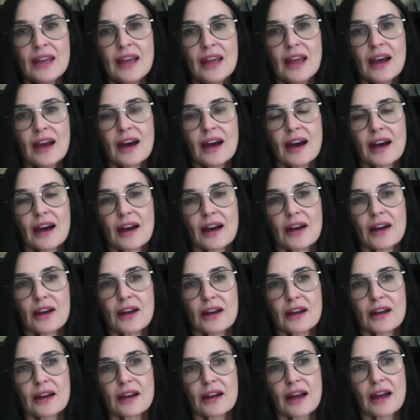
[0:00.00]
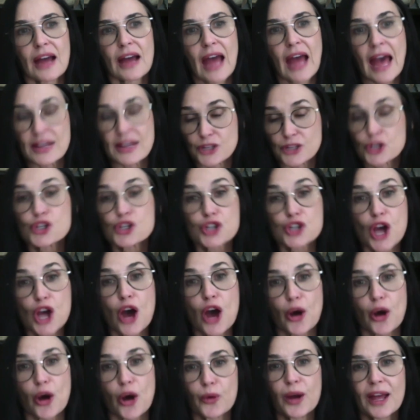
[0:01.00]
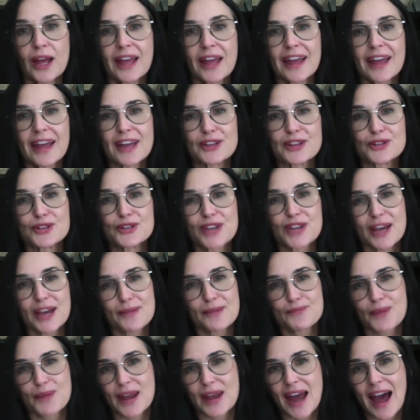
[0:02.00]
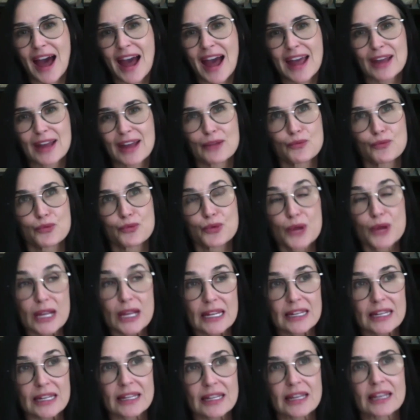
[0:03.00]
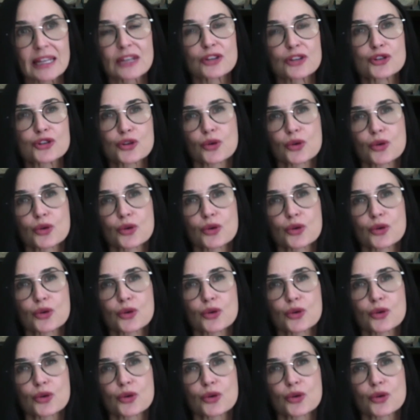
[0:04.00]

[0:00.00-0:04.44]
as a show. But I really enjoyed